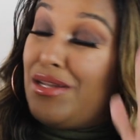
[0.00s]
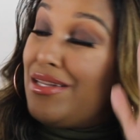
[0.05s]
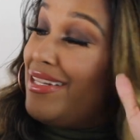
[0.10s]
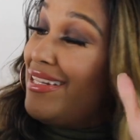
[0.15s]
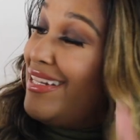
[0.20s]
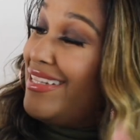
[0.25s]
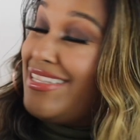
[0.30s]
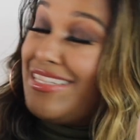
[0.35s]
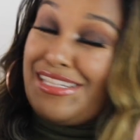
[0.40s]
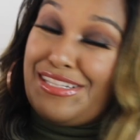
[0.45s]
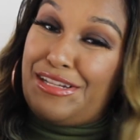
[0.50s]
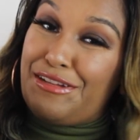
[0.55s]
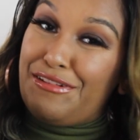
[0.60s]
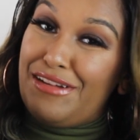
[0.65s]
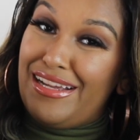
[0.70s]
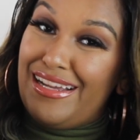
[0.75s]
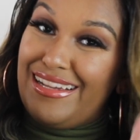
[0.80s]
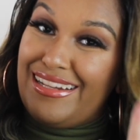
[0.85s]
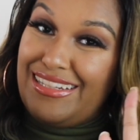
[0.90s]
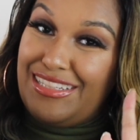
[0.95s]
let's just go
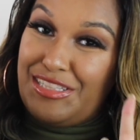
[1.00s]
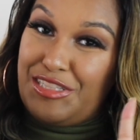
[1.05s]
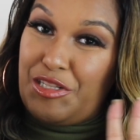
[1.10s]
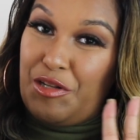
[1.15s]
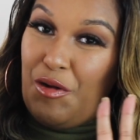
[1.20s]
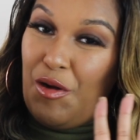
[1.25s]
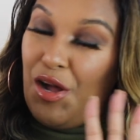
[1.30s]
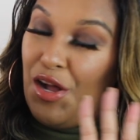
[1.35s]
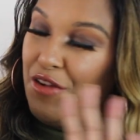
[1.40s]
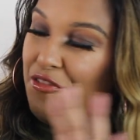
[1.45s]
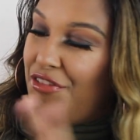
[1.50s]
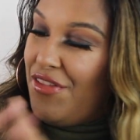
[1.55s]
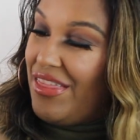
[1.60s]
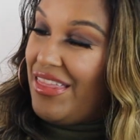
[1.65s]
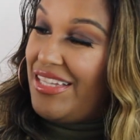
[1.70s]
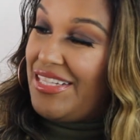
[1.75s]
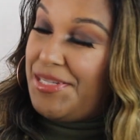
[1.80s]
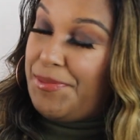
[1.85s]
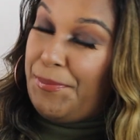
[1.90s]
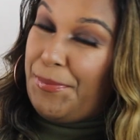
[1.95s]
ahead and show off
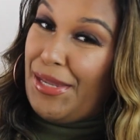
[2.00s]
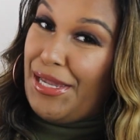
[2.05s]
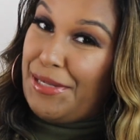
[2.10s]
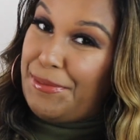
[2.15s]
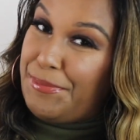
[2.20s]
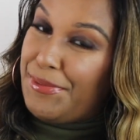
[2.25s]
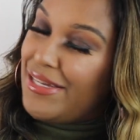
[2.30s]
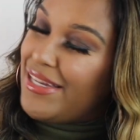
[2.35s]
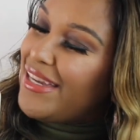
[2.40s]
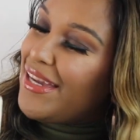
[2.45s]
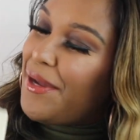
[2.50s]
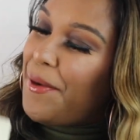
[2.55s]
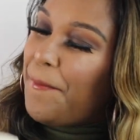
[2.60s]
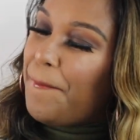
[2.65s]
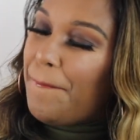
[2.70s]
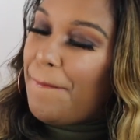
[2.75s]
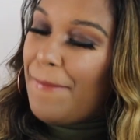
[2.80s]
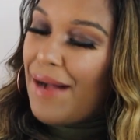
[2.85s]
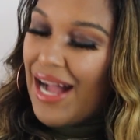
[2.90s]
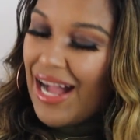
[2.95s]
this baby.
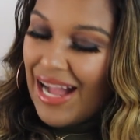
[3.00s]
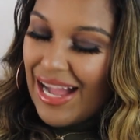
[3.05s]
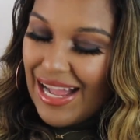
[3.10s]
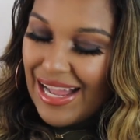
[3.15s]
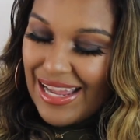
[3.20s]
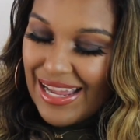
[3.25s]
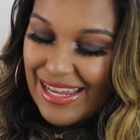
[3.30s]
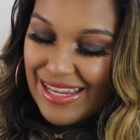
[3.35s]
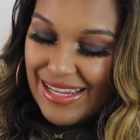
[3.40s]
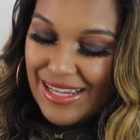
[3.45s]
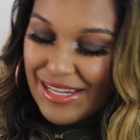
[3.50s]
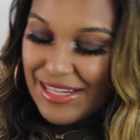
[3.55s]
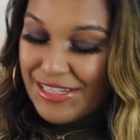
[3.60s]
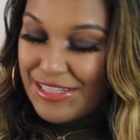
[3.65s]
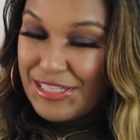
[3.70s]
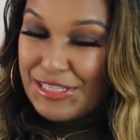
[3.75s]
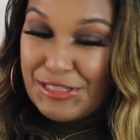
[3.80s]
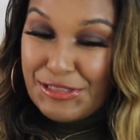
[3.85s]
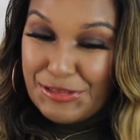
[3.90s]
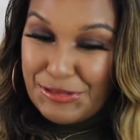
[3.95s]
My
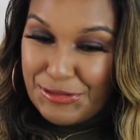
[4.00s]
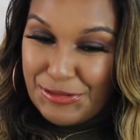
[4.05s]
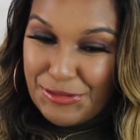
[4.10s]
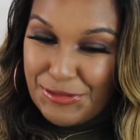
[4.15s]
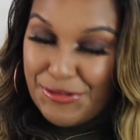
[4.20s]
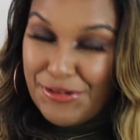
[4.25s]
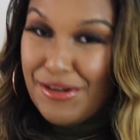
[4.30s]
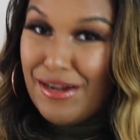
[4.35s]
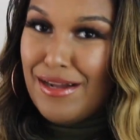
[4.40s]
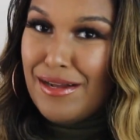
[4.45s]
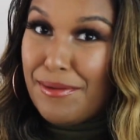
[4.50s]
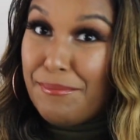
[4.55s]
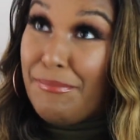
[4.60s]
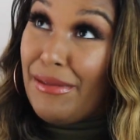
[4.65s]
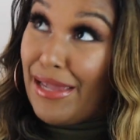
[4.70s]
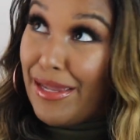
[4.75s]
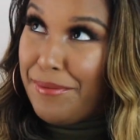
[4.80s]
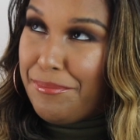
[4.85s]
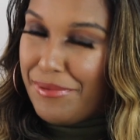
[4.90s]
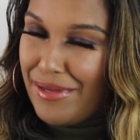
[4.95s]
new
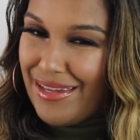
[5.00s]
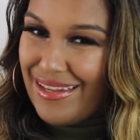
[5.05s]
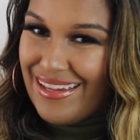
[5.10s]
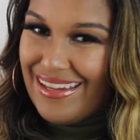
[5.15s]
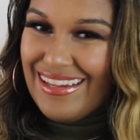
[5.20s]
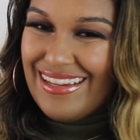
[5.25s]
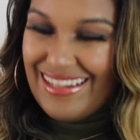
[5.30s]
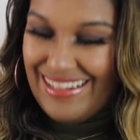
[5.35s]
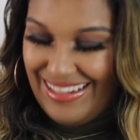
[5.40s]
baby